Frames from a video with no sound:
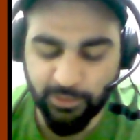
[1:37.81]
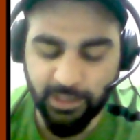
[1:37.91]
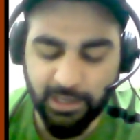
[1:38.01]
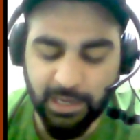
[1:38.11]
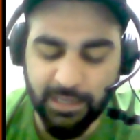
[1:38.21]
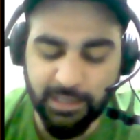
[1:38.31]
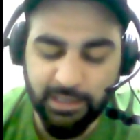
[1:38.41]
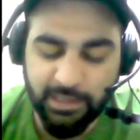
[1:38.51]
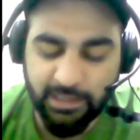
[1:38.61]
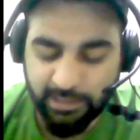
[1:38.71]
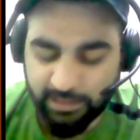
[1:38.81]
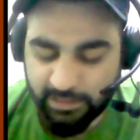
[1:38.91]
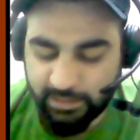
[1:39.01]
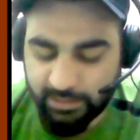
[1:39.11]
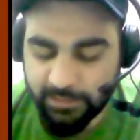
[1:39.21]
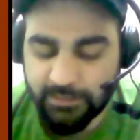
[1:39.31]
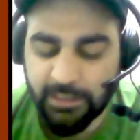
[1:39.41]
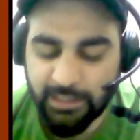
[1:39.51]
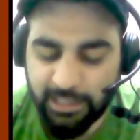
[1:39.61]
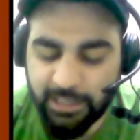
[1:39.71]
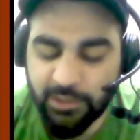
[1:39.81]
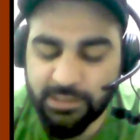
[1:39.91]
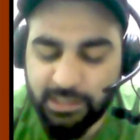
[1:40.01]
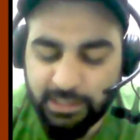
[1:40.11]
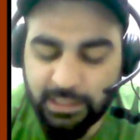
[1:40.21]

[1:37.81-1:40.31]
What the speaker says: Okay, and the thing here is